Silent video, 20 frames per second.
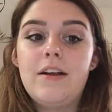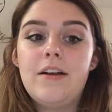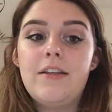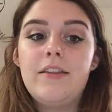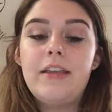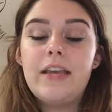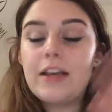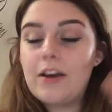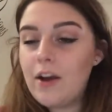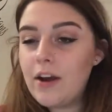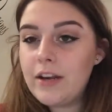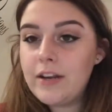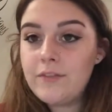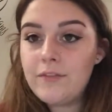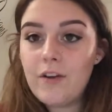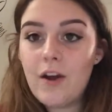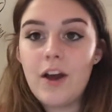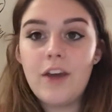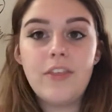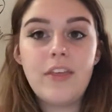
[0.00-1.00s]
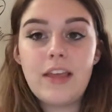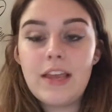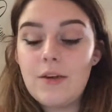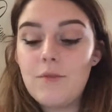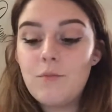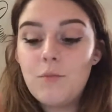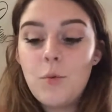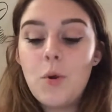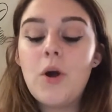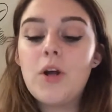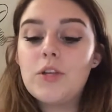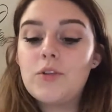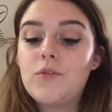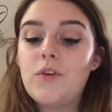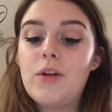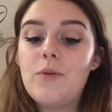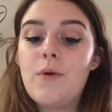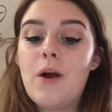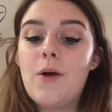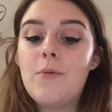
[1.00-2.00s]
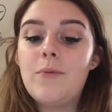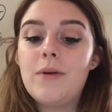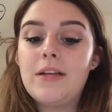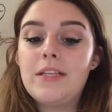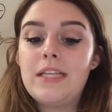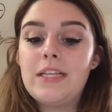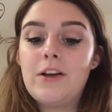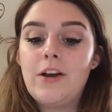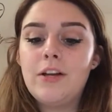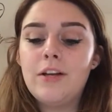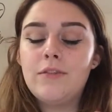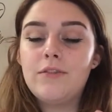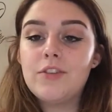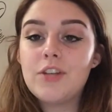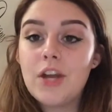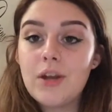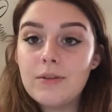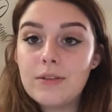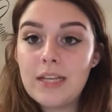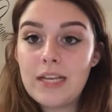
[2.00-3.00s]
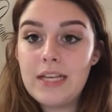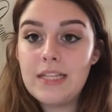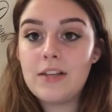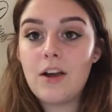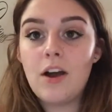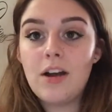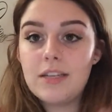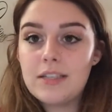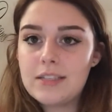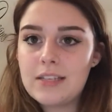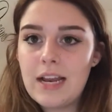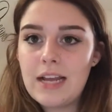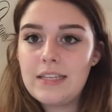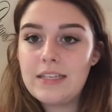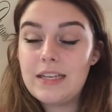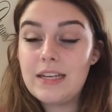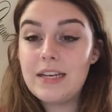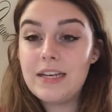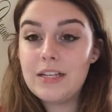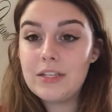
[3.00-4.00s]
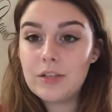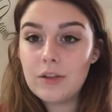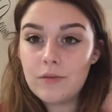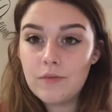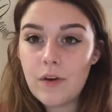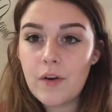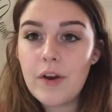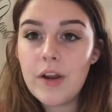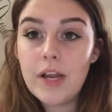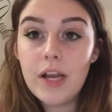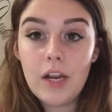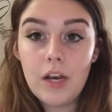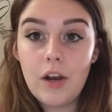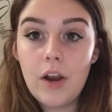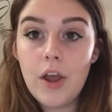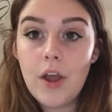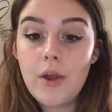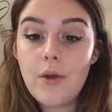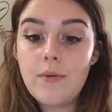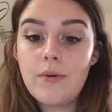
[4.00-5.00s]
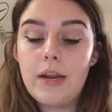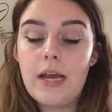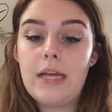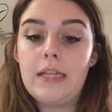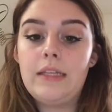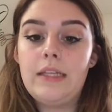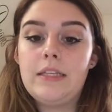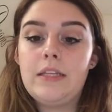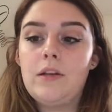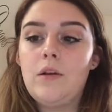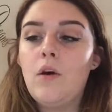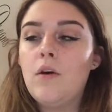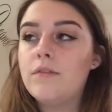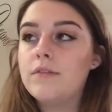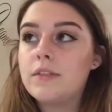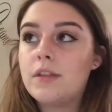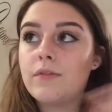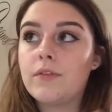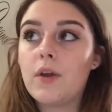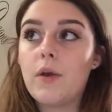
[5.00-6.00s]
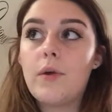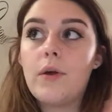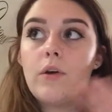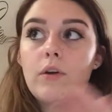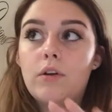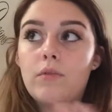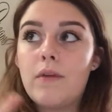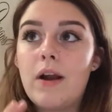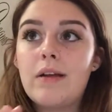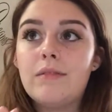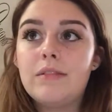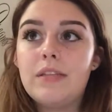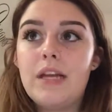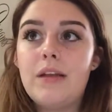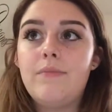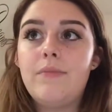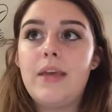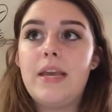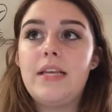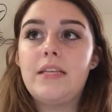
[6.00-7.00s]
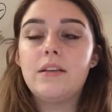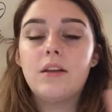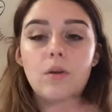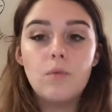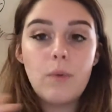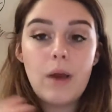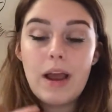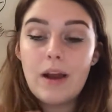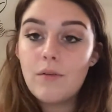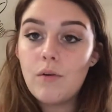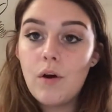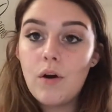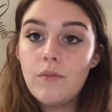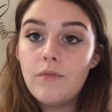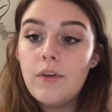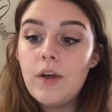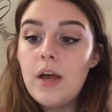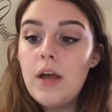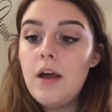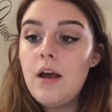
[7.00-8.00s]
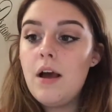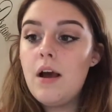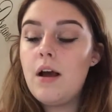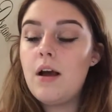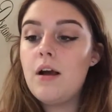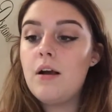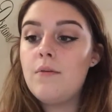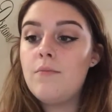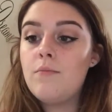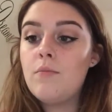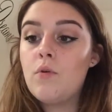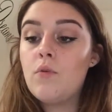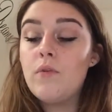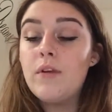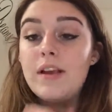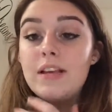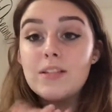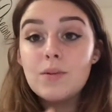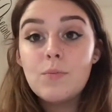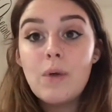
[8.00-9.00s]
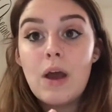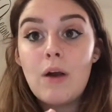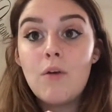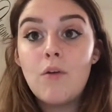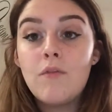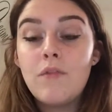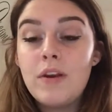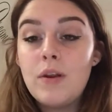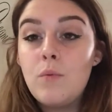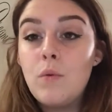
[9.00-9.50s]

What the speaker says: it kind of, I think it works really well because it kind of shows that he's isolated and he's very alone, and there's a lot of stuff going on around him that he's unaware of, or he is aware of, and he